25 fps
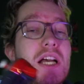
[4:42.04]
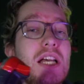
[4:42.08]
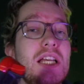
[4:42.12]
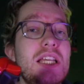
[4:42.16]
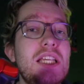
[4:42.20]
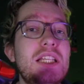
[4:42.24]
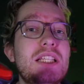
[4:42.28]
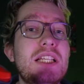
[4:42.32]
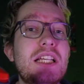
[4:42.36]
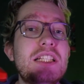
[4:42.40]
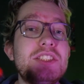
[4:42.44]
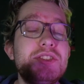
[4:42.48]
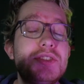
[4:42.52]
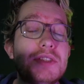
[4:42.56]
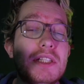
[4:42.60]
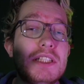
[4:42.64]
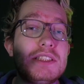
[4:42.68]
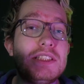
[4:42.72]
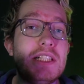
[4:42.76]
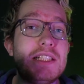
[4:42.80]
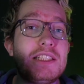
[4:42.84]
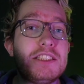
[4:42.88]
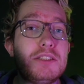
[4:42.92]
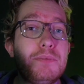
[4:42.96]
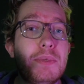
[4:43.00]
it has a
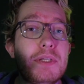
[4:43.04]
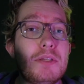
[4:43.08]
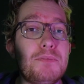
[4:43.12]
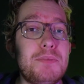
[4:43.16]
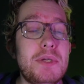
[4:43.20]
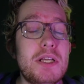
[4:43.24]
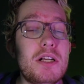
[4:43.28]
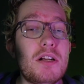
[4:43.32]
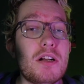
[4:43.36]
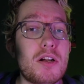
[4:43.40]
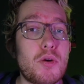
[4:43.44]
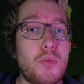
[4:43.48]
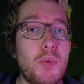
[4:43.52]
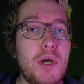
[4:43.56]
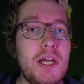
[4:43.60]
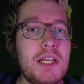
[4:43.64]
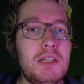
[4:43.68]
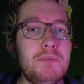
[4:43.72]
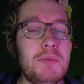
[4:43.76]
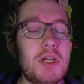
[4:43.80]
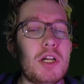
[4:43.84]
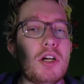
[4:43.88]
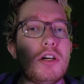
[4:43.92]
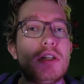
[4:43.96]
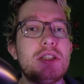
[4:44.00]
little bit bigger
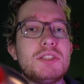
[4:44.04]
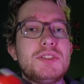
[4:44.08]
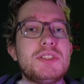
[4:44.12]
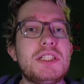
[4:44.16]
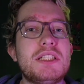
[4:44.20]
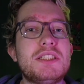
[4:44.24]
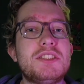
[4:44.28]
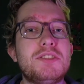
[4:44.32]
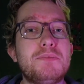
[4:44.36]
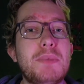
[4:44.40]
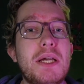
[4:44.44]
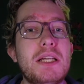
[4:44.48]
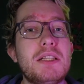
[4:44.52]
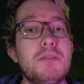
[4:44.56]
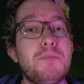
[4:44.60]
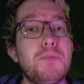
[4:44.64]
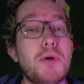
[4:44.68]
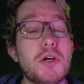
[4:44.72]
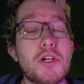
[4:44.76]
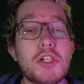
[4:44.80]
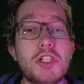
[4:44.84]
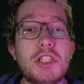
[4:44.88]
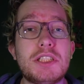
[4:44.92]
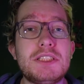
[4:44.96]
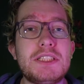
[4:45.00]
weight because it's made
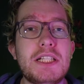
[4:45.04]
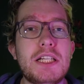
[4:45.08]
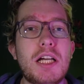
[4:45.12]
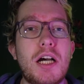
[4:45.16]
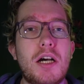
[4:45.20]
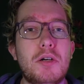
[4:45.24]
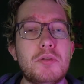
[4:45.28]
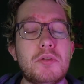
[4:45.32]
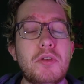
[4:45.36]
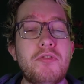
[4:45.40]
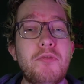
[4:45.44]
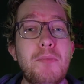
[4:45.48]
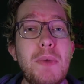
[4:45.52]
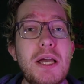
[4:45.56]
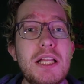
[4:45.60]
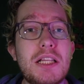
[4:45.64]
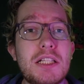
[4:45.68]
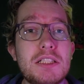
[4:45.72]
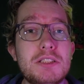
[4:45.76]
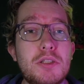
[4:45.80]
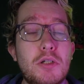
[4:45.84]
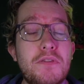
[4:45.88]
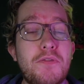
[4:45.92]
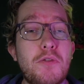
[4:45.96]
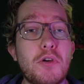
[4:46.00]
partially out of
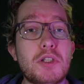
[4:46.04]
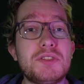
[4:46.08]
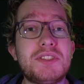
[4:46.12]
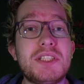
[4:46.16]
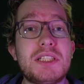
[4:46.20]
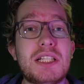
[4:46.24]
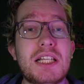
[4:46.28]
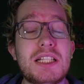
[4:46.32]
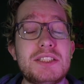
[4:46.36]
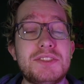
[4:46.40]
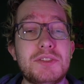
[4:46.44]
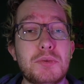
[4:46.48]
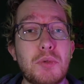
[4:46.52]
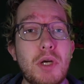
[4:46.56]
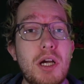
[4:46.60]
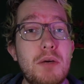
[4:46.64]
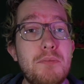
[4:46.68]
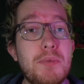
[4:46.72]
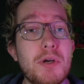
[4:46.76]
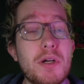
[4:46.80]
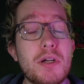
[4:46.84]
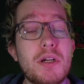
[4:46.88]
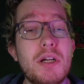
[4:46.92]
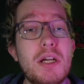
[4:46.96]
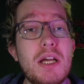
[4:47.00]
metal. Of course, it has
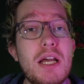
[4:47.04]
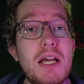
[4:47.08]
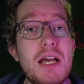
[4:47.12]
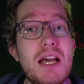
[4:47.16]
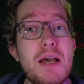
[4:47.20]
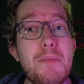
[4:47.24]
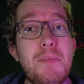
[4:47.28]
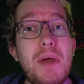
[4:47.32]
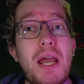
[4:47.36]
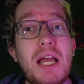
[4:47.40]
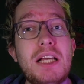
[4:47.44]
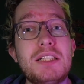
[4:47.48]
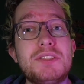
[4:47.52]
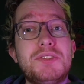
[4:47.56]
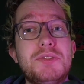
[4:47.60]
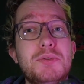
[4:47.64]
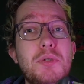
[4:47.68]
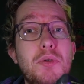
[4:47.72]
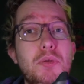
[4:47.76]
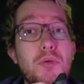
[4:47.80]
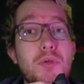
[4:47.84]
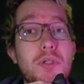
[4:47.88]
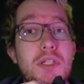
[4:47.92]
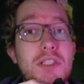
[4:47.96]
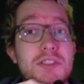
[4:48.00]
rubber pads,
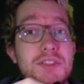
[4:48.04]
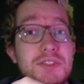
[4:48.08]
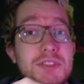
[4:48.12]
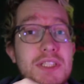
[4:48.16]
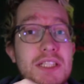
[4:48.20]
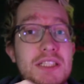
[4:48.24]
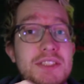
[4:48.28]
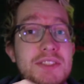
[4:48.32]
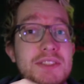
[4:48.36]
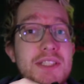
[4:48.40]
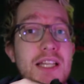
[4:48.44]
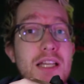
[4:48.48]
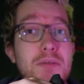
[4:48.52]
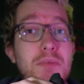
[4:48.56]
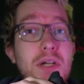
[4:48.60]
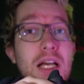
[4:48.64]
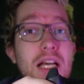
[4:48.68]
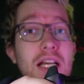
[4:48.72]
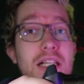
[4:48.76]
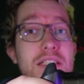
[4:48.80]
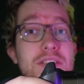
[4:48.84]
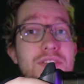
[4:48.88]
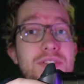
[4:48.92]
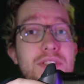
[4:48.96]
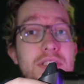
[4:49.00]
or it's the same
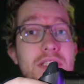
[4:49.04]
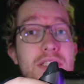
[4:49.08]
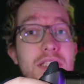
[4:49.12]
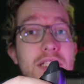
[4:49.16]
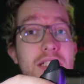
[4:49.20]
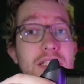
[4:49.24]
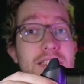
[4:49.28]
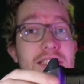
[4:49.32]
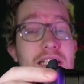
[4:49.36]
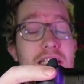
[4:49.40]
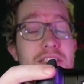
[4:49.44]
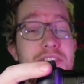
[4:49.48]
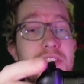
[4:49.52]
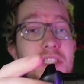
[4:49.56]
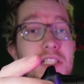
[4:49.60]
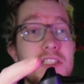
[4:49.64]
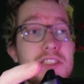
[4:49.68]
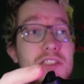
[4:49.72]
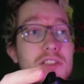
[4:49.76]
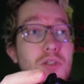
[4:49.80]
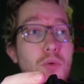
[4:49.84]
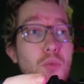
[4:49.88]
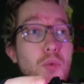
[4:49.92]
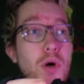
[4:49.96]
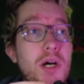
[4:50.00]
as in the
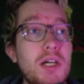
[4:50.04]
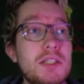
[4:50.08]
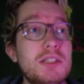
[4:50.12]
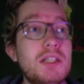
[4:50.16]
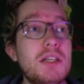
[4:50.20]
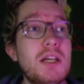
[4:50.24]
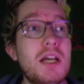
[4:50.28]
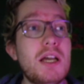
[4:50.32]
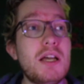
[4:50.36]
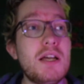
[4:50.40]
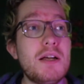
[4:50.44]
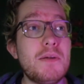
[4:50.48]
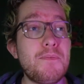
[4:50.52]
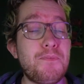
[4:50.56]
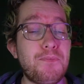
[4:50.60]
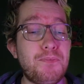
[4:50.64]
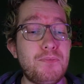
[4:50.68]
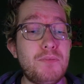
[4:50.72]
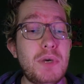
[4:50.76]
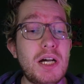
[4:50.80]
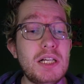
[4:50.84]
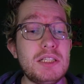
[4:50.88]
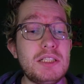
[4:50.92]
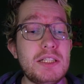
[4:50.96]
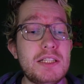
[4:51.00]
classical one.
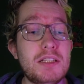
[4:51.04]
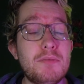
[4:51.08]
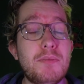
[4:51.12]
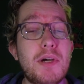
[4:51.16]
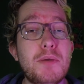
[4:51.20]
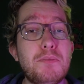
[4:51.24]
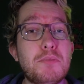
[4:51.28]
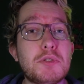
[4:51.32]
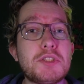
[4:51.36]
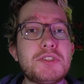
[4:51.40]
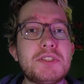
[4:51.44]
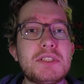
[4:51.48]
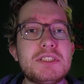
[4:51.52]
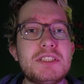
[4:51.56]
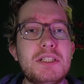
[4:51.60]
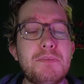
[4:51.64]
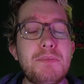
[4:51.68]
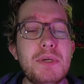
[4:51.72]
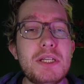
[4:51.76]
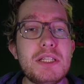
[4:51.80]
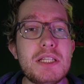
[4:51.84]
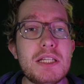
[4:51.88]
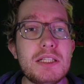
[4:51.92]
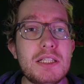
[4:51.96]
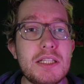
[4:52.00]
But in my personal
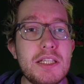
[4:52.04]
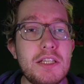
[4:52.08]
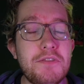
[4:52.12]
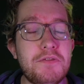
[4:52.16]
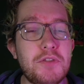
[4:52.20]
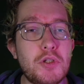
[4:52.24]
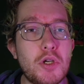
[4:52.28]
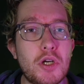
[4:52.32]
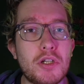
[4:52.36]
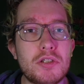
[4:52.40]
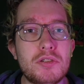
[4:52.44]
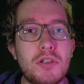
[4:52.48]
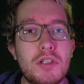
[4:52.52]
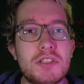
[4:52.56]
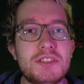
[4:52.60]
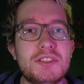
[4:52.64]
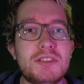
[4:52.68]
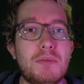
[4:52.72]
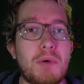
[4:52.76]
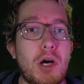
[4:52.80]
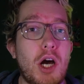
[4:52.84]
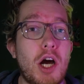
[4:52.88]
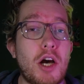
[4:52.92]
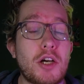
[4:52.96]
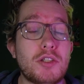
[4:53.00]
opinion, if you are not
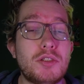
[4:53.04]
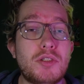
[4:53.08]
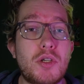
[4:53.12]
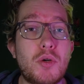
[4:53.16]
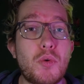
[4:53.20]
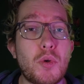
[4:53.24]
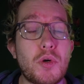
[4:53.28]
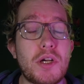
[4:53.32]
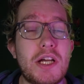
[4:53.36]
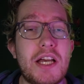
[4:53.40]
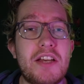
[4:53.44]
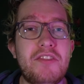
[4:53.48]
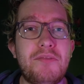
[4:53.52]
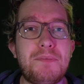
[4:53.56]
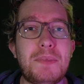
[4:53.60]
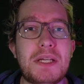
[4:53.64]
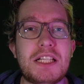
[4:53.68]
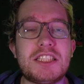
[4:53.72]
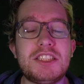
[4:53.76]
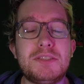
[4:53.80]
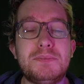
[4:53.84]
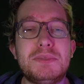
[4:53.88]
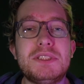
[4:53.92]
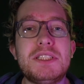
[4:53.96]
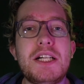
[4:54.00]
some hardcore
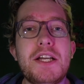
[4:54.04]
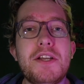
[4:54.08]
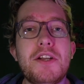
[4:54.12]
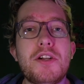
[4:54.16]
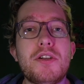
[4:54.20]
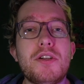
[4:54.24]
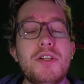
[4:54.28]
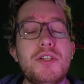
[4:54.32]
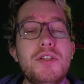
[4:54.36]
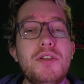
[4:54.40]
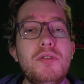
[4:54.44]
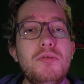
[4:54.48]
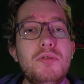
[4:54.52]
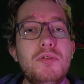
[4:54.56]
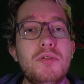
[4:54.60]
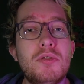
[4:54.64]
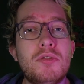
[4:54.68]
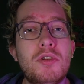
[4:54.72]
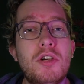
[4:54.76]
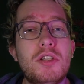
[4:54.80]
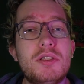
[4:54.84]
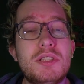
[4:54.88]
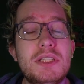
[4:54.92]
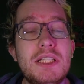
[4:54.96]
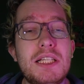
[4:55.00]
FPS player, you do
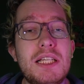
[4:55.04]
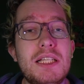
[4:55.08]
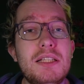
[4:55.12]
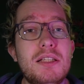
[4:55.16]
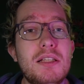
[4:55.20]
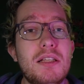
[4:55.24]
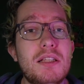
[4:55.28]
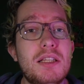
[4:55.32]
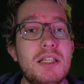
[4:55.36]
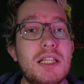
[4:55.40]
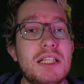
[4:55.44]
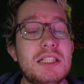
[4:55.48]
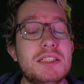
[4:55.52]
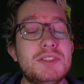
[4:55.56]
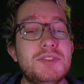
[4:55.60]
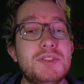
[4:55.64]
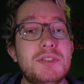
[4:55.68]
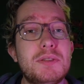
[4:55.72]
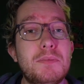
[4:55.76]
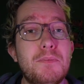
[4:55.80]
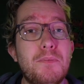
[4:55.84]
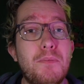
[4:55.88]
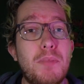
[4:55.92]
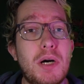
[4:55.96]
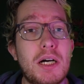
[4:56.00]
not need these
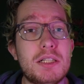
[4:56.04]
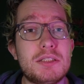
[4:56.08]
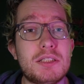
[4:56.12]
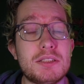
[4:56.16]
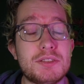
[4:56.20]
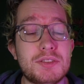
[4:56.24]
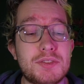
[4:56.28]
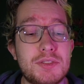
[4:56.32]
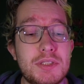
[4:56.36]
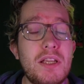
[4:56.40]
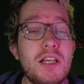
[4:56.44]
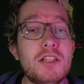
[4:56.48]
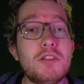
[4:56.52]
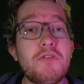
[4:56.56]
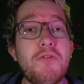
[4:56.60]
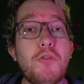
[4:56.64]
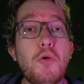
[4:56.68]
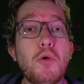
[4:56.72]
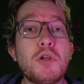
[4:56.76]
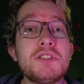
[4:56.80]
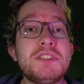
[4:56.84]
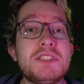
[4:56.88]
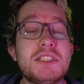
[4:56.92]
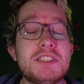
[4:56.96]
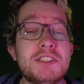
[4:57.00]
buttons. And of
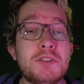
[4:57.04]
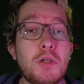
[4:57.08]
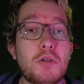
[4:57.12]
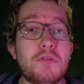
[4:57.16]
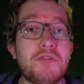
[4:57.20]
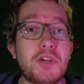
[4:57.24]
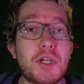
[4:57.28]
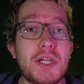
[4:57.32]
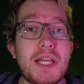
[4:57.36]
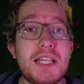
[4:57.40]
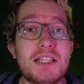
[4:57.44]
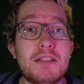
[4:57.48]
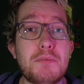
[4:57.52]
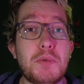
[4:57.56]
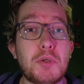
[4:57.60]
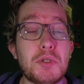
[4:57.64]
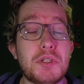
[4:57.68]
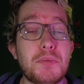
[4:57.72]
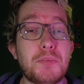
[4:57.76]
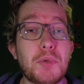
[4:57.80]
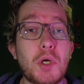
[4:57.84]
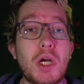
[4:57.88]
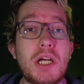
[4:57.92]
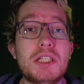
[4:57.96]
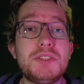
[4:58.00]
course, let's not forget about the
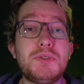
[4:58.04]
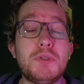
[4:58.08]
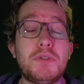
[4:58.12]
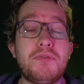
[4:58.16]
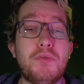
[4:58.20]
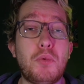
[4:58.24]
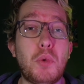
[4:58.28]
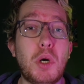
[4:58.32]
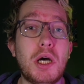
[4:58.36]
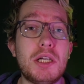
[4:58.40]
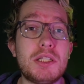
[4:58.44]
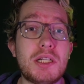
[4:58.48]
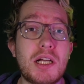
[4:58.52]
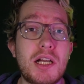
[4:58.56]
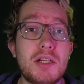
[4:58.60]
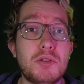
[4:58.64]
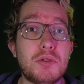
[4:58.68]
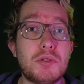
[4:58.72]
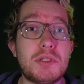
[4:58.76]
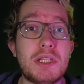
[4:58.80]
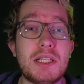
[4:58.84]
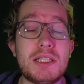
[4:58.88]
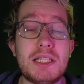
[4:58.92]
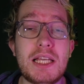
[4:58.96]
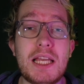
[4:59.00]
price of
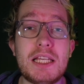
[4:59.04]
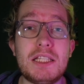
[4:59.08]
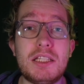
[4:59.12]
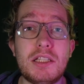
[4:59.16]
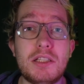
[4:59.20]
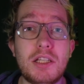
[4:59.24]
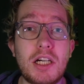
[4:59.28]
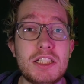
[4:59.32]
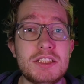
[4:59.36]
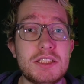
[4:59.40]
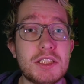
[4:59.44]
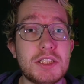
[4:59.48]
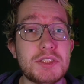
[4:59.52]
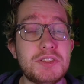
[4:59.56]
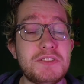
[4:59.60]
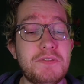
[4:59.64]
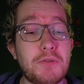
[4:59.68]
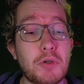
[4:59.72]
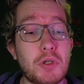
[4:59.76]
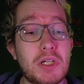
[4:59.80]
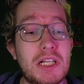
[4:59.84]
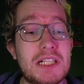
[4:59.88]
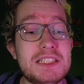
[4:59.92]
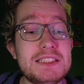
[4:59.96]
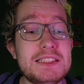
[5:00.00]
$180
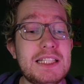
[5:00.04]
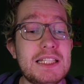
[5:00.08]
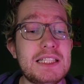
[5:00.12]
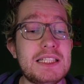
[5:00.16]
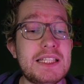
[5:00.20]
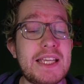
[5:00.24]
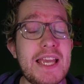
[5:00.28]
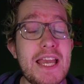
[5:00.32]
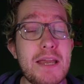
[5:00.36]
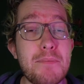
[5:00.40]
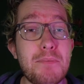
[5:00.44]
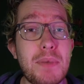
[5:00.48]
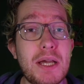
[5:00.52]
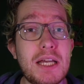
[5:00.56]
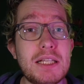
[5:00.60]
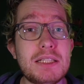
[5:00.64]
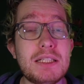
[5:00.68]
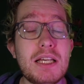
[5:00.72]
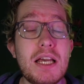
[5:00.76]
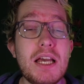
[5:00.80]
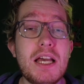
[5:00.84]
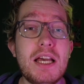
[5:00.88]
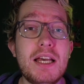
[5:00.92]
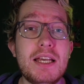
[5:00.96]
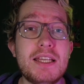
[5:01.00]
for Elite gamepad.
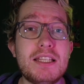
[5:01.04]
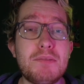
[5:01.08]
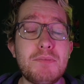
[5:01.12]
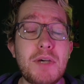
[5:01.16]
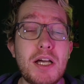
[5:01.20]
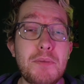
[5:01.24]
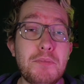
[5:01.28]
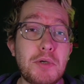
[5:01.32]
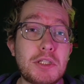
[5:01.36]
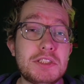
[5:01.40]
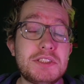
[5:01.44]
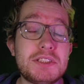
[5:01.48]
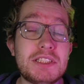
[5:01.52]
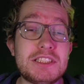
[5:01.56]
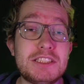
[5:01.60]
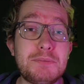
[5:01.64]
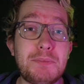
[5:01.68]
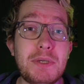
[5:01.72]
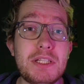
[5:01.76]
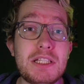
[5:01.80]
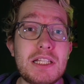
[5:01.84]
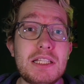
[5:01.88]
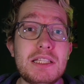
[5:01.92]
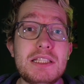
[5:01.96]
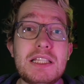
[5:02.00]
In my personal opinion,